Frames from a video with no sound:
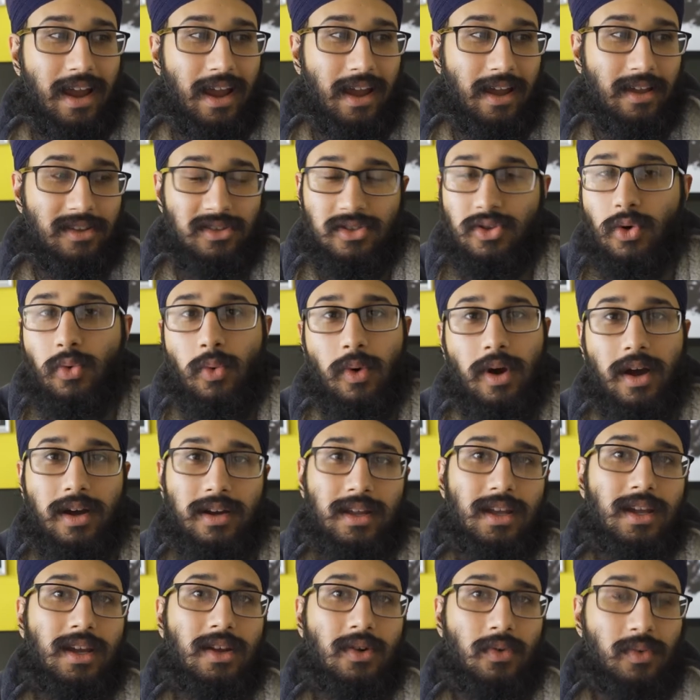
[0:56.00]
it's the
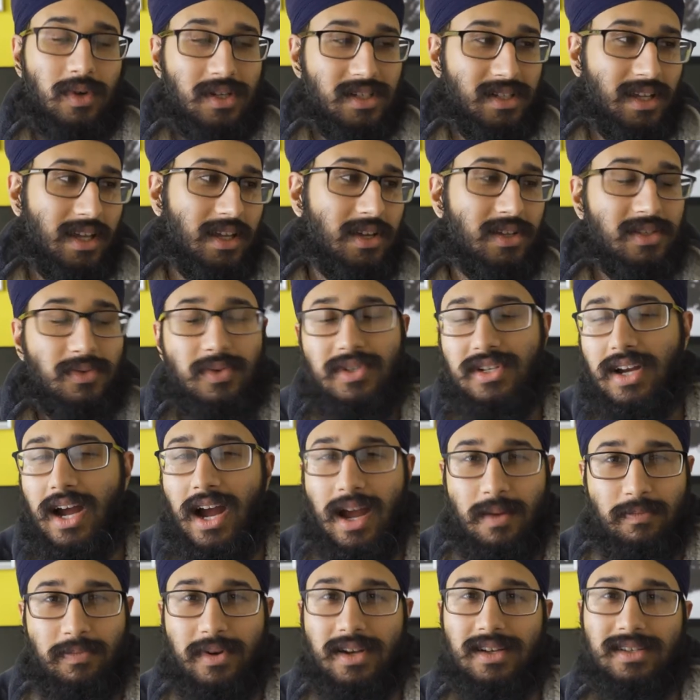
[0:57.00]
wording in which they use, which
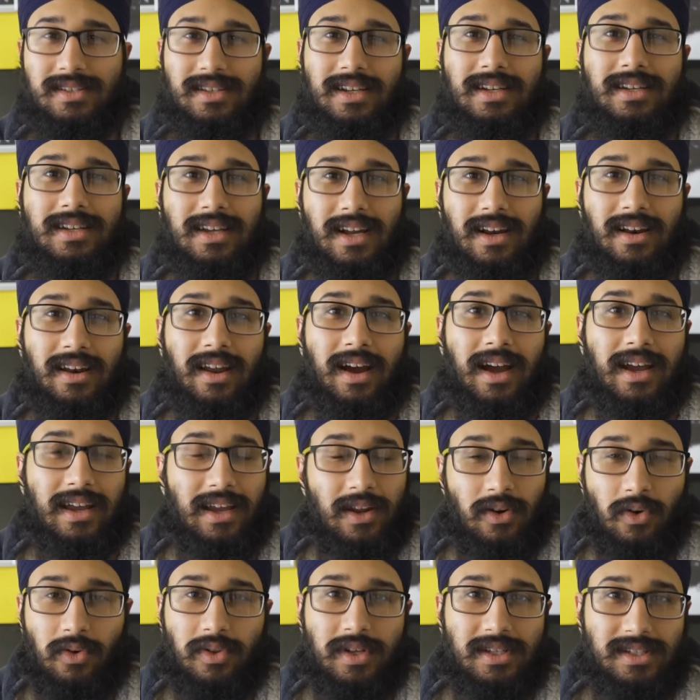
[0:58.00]
I personally didn't like,
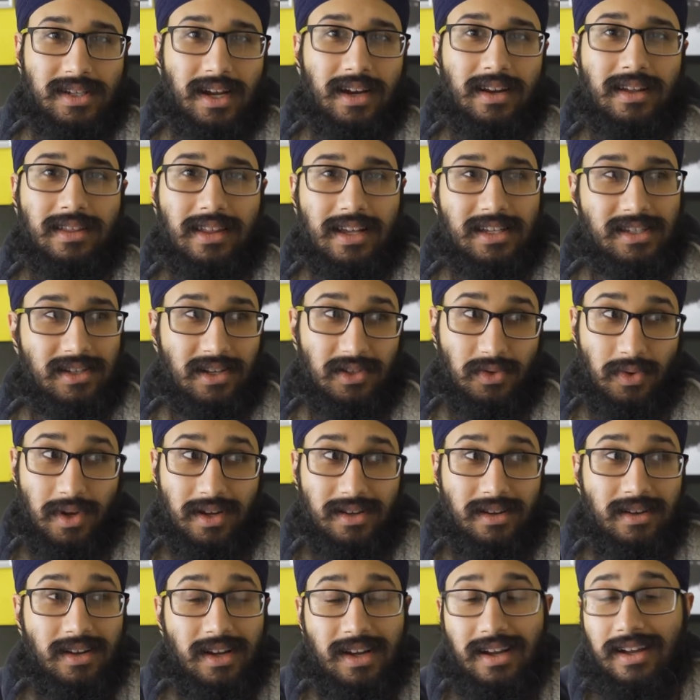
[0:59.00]
and all these kind of things. Because
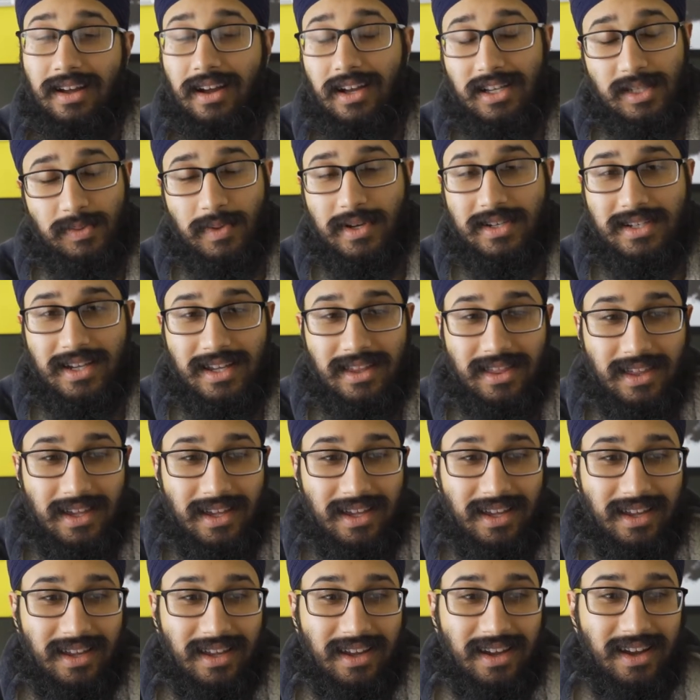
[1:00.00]
when, especially
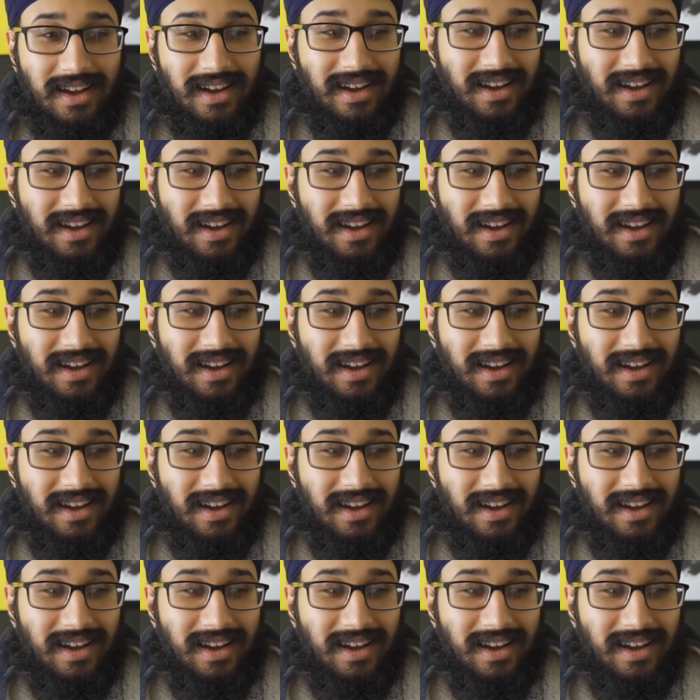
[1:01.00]
the